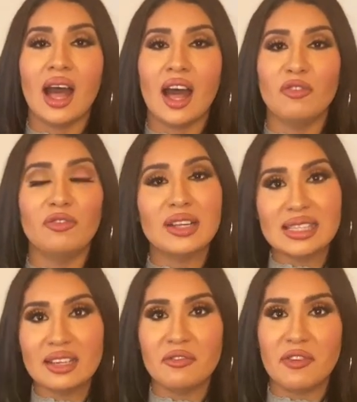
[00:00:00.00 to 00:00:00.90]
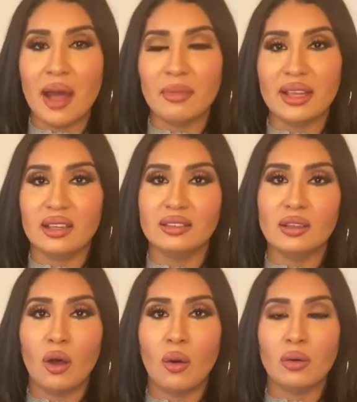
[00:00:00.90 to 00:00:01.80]
friends and family.
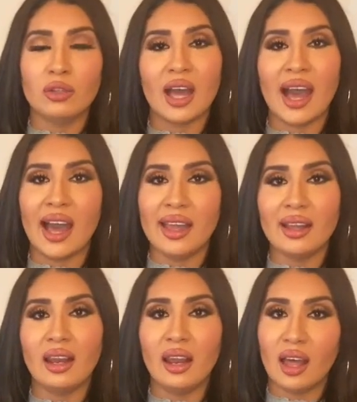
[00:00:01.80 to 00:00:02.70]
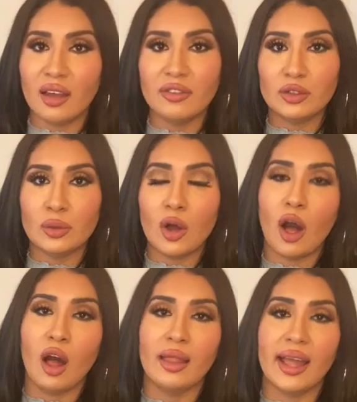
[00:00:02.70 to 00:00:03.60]
So I love to
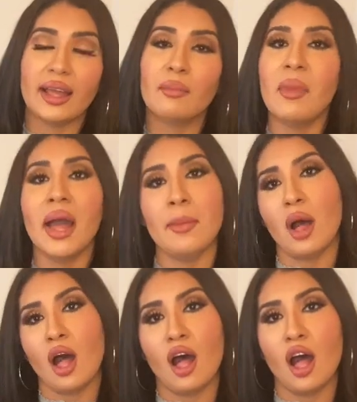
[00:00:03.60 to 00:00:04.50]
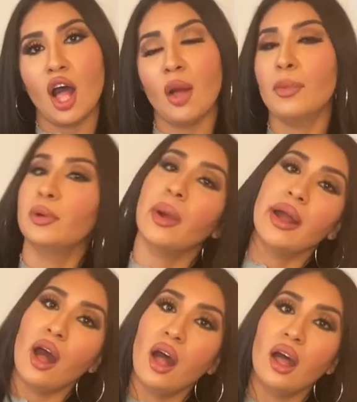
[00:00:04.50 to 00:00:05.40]
call like my mom or my
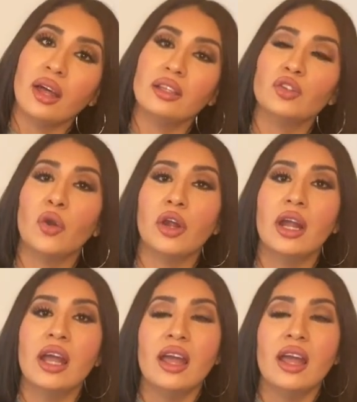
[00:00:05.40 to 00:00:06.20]
aunt or